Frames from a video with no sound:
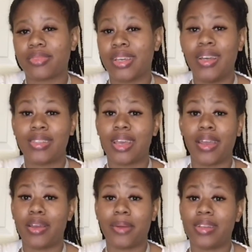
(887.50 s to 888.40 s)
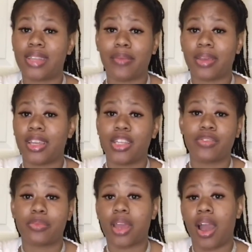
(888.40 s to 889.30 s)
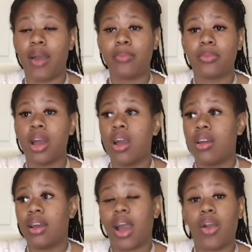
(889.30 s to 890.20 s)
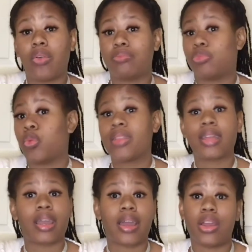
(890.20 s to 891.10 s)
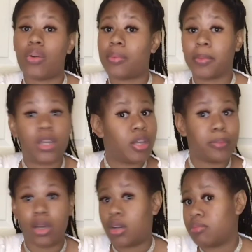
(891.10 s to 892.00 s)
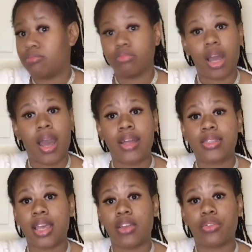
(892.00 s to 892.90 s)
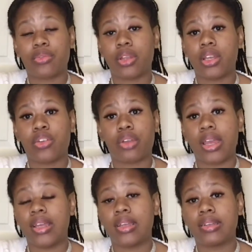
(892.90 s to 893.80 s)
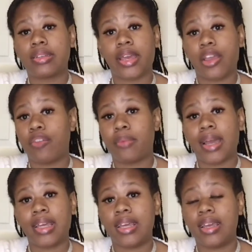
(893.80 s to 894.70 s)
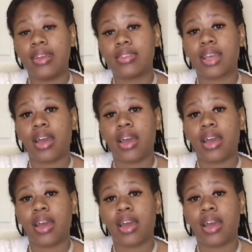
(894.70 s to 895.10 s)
because can't nobody take my kids from me. One thing I know, I'm a good mom. I take really great care of my kids.